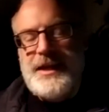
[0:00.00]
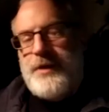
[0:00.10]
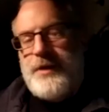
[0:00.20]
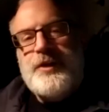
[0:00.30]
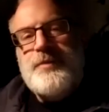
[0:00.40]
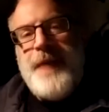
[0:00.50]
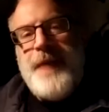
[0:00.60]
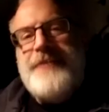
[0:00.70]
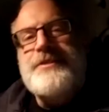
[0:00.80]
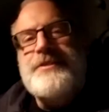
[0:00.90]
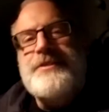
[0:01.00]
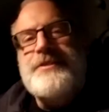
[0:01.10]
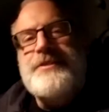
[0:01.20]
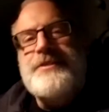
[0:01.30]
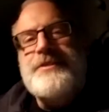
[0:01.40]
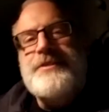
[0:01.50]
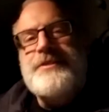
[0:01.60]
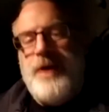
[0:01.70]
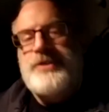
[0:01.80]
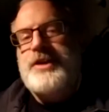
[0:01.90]
certain bands that are technical.
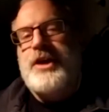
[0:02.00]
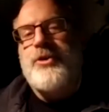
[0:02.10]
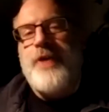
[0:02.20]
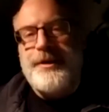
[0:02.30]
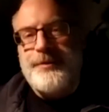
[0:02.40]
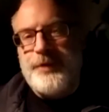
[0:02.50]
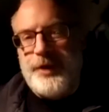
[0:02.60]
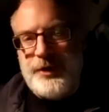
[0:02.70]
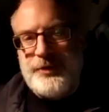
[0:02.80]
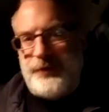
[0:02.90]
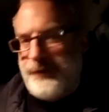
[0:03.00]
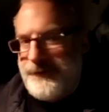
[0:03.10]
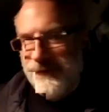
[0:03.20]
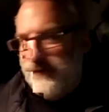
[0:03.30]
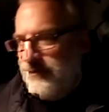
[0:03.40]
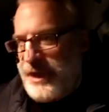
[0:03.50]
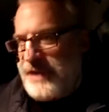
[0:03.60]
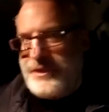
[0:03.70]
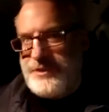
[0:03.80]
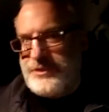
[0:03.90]
It's like watching a crowd rehearsal,
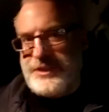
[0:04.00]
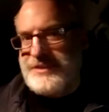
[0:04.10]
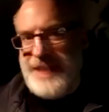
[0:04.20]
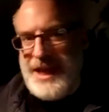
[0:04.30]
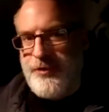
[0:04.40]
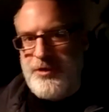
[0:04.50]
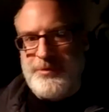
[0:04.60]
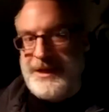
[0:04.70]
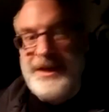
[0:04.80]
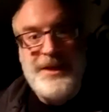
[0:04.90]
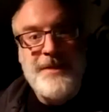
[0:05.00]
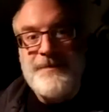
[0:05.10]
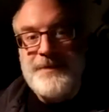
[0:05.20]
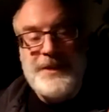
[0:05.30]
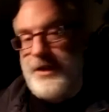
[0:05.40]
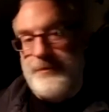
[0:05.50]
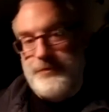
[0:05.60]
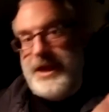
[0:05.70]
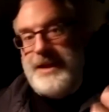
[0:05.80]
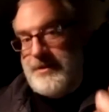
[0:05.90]
right? They're just like standing there performing.
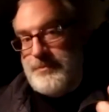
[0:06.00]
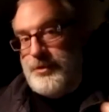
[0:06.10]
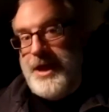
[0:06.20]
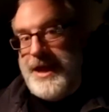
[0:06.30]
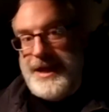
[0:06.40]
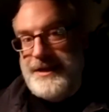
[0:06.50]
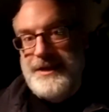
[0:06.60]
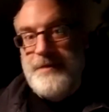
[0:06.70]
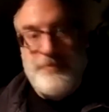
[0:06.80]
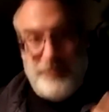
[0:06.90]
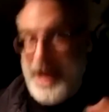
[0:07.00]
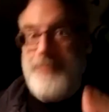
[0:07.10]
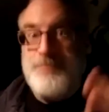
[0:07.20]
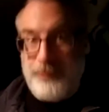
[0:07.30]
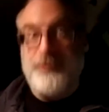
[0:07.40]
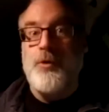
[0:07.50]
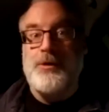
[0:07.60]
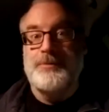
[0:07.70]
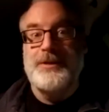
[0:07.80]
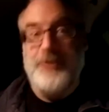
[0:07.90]
Standing there playing. They
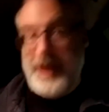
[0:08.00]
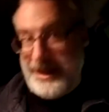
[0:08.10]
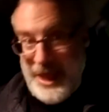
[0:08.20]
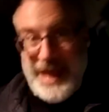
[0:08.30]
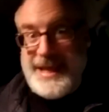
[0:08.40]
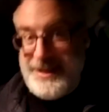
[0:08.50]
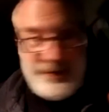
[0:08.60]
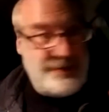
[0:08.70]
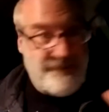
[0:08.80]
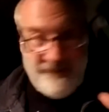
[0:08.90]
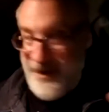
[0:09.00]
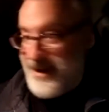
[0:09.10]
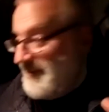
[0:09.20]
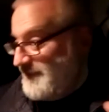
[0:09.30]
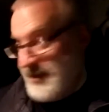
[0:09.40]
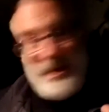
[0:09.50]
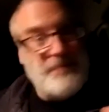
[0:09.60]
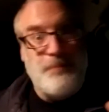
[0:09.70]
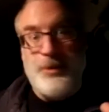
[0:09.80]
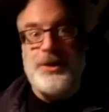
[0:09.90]
performed like they fucking could
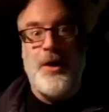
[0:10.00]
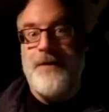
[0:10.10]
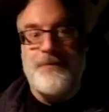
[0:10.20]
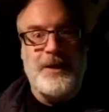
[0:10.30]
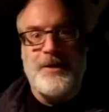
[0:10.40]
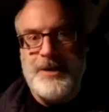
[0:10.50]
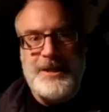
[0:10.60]
pull it off like crazy.